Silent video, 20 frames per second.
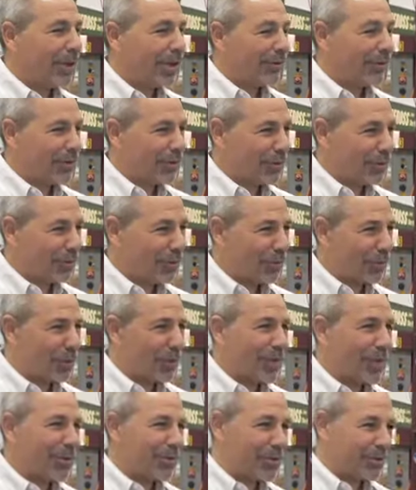If it's a
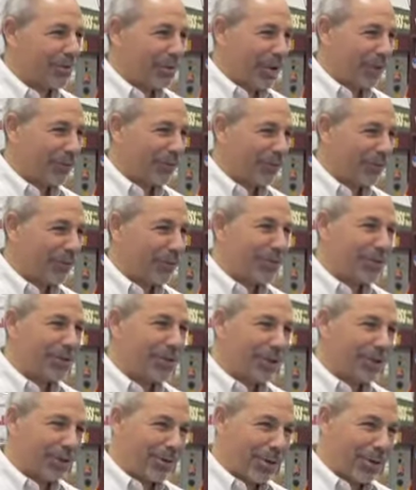4,000 pound vehicle,
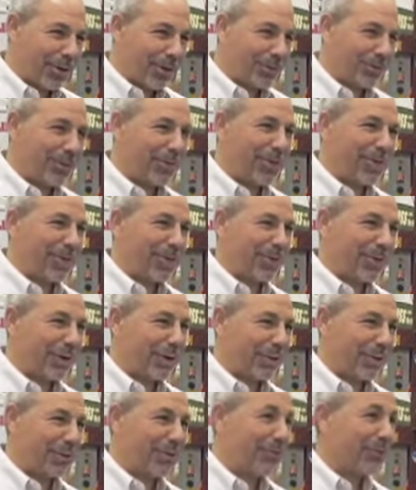you know you got 2,000
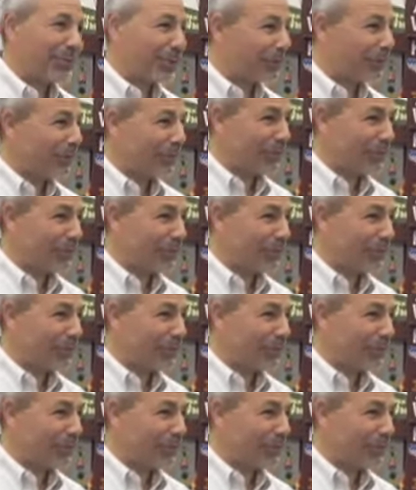pounds of stuff